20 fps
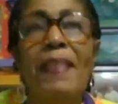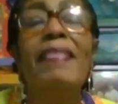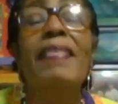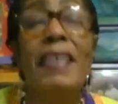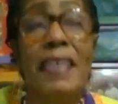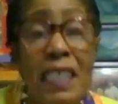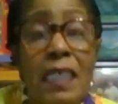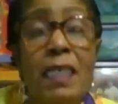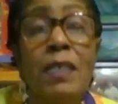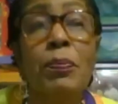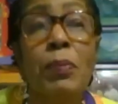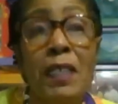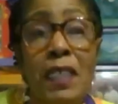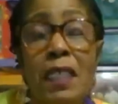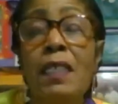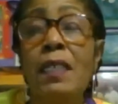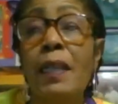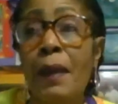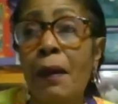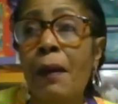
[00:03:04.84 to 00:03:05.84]
This is what
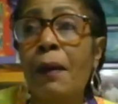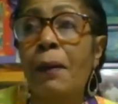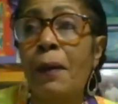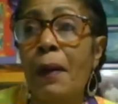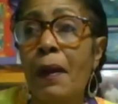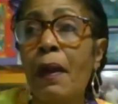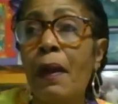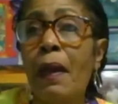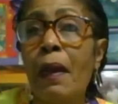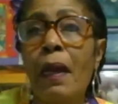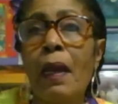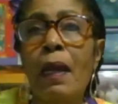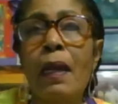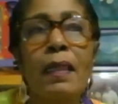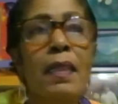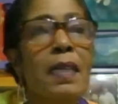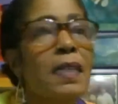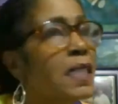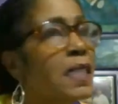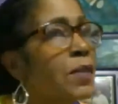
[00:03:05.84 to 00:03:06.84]
to do.
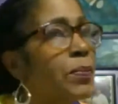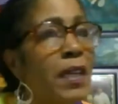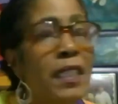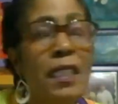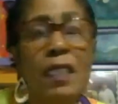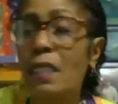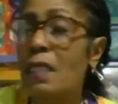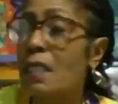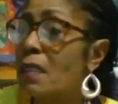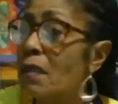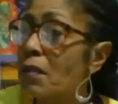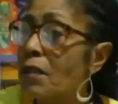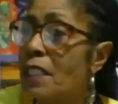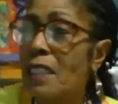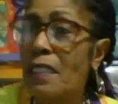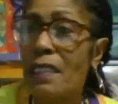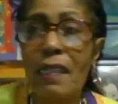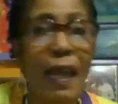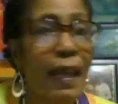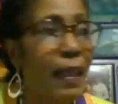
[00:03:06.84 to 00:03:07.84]
This is what you do.
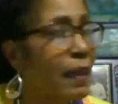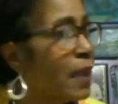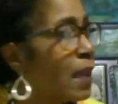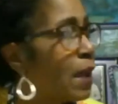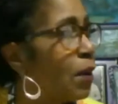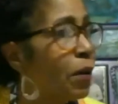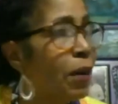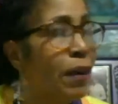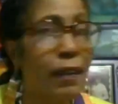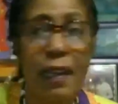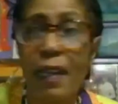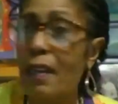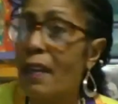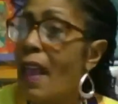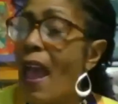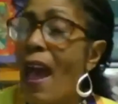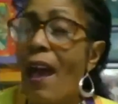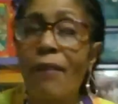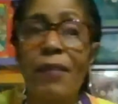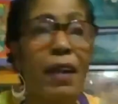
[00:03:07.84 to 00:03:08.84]
Just like Neo didn't
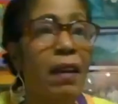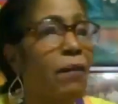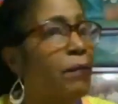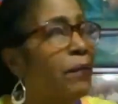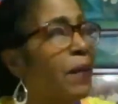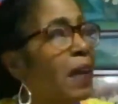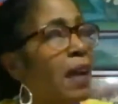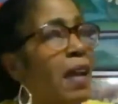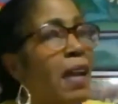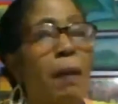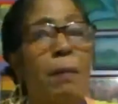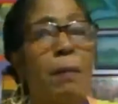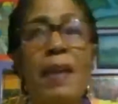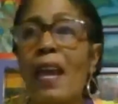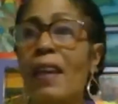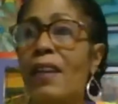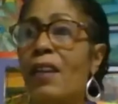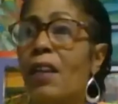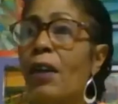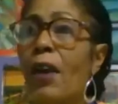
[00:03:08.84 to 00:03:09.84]
have it in front of him, he
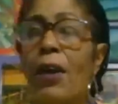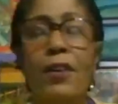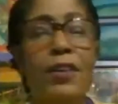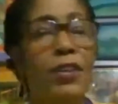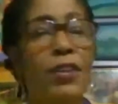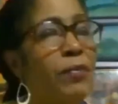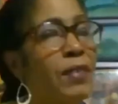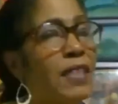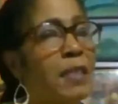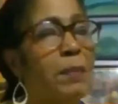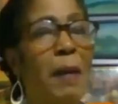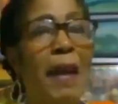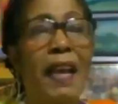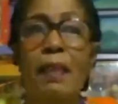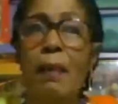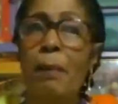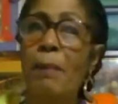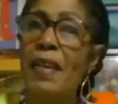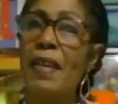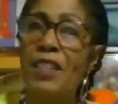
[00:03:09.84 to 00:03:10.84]
had to learn to respect
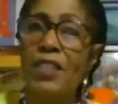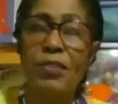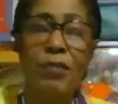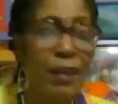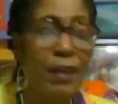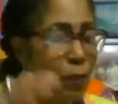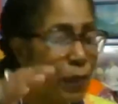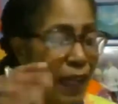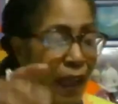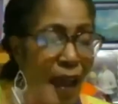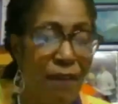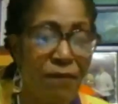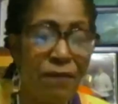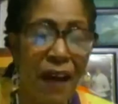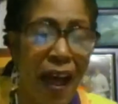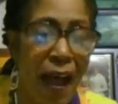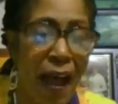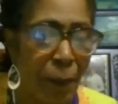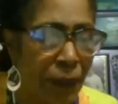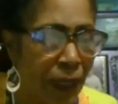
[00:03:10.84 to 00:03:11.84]
the mystery. We got
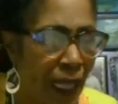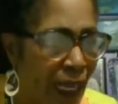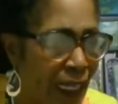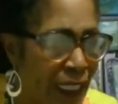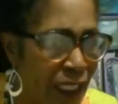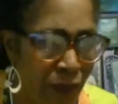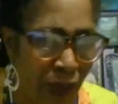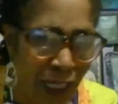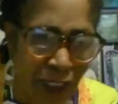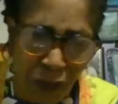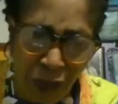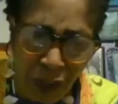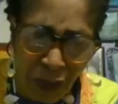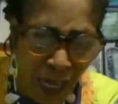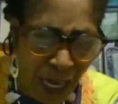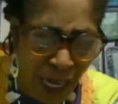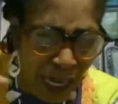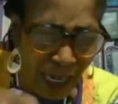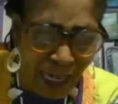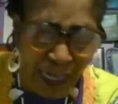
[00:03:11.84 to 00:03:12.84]
5 planets
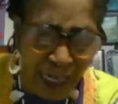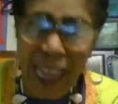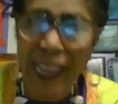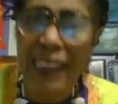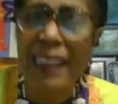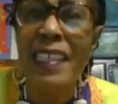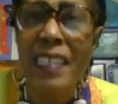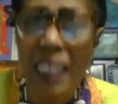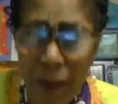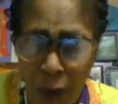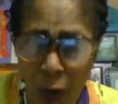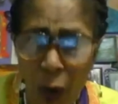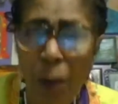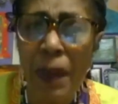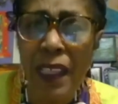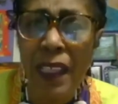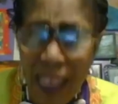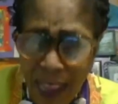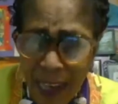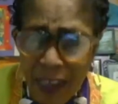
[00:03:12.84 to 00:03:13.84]
retrograde, and at this
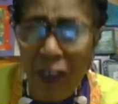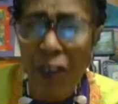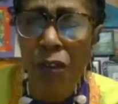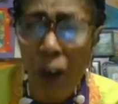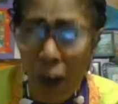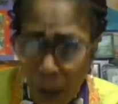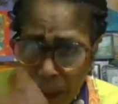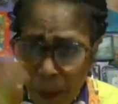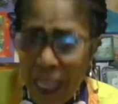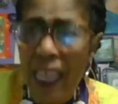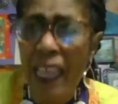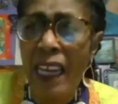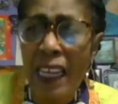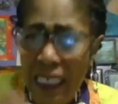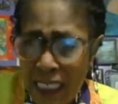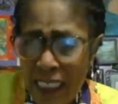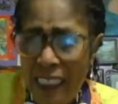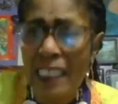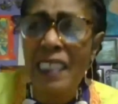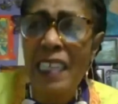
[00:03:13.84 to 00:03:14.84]
moment that you're
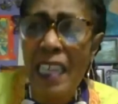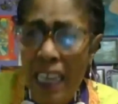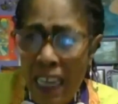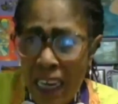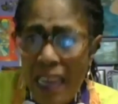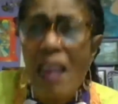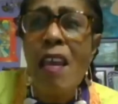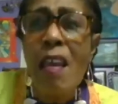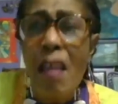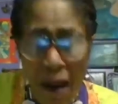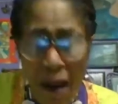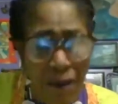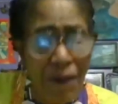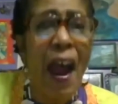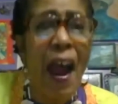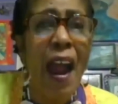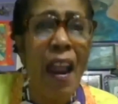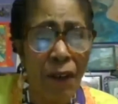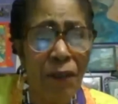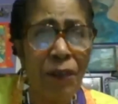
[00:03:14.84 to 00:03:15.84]
beginning to see
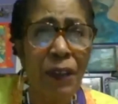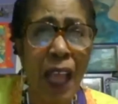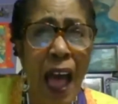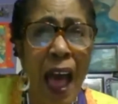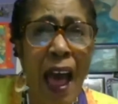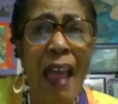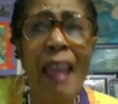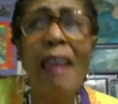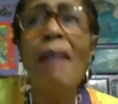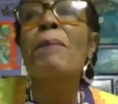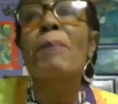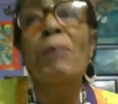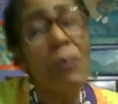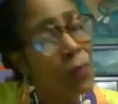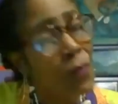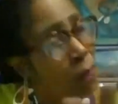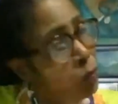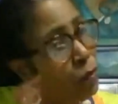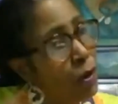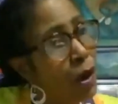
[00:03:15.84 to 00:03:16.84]
Firefly,
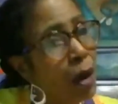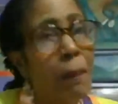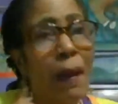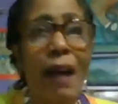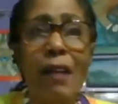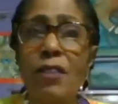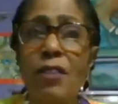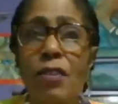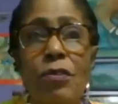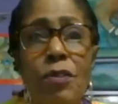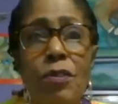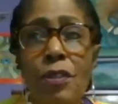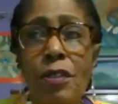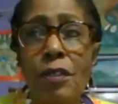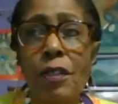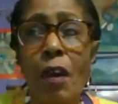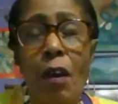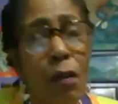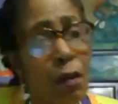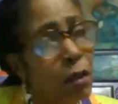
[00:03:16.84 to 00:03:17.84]
we're about
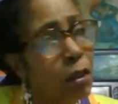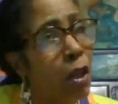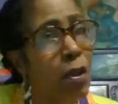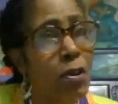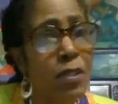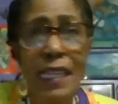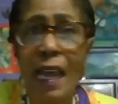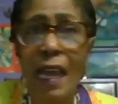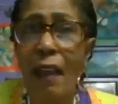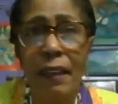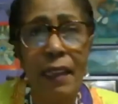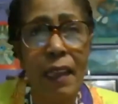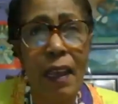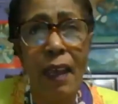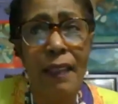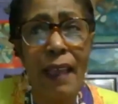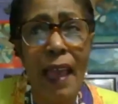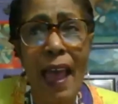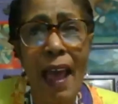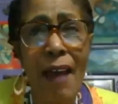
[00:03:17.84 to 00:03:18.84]
to, close out the
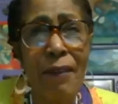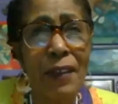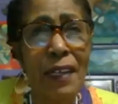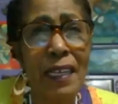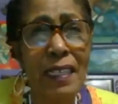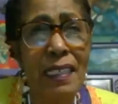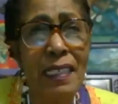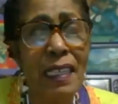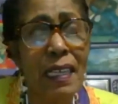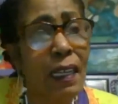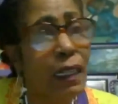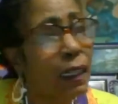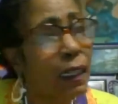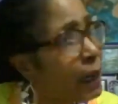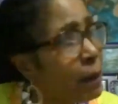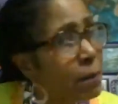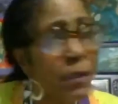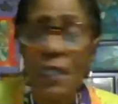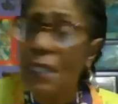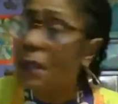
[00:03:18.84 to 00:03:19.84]
other half of this
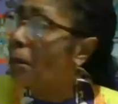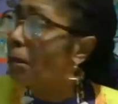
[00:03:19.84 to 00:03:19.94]
eclipse.